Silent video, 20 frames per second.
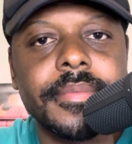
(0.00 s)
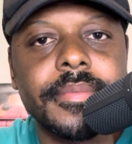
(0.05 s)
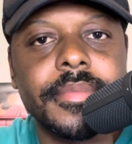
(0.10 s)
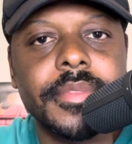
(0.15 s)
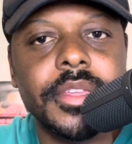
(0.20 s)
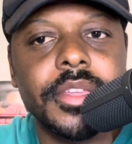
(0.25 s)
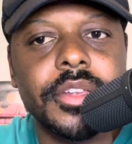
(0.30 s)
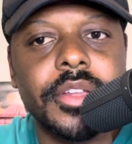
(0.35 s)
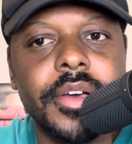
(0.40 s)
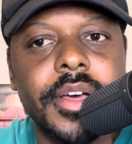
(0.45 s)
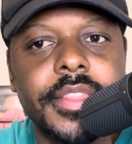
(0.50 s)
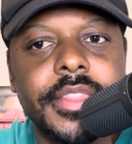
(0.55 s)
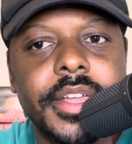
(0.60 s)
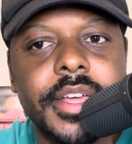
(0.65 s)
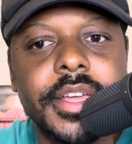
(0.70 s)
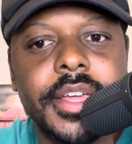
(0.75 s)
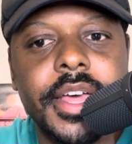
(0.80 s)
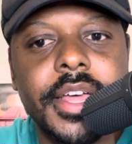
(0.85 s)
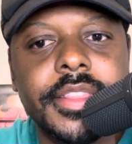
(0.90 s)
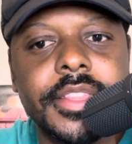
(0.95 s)

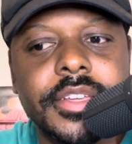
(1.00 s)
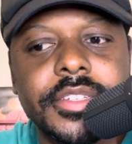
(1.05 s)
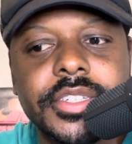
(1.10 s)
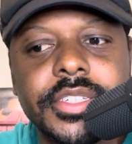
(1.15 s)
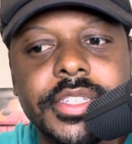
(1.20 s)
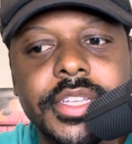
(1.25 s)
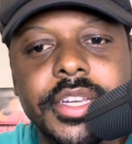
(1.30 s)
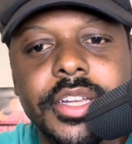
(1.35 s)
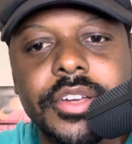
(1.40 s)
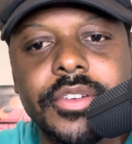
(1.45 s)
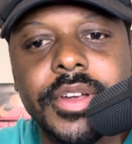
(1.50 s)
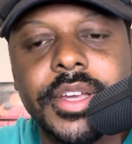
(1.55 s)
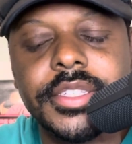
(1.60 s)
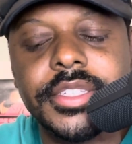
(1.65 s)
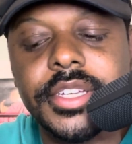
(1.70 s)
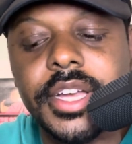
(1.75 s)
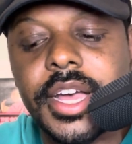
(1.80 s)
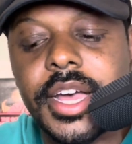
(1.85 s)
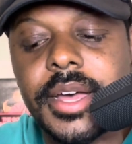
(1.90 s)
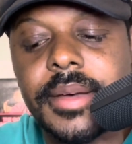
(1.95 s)
thought she did a great
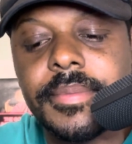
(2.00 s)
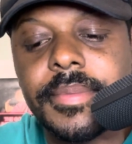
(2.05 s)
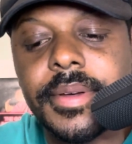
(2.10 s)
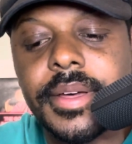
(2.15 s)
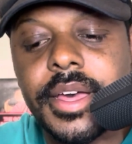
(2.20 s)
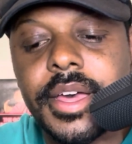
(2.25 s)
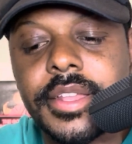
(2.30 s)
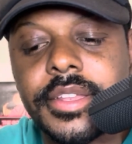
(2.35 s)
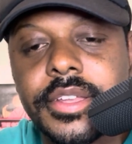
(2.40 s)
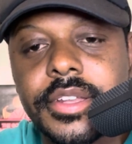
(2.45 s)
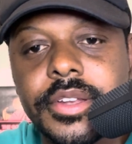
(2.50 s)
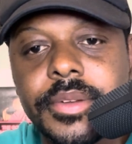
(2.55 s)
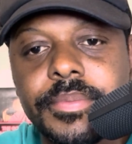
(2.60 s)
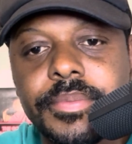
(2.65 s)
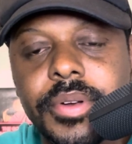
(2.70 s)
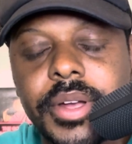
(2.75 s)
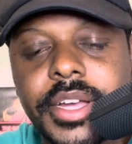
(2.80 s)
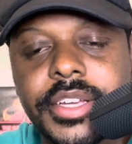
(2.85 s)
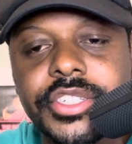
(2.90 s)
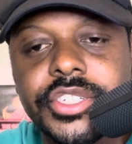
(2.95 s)
job under the
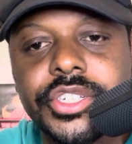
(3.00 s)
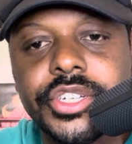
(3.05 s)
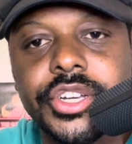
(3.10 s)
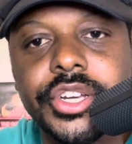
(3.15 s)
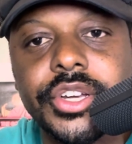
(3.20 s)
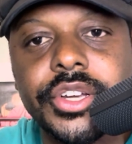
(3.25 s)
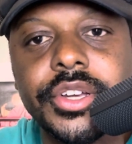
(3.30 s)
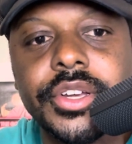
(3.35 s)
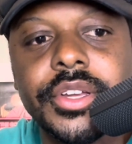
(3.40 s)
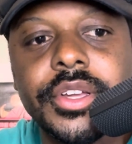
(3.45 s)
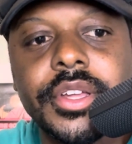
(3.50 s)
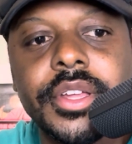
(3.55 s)
pressure,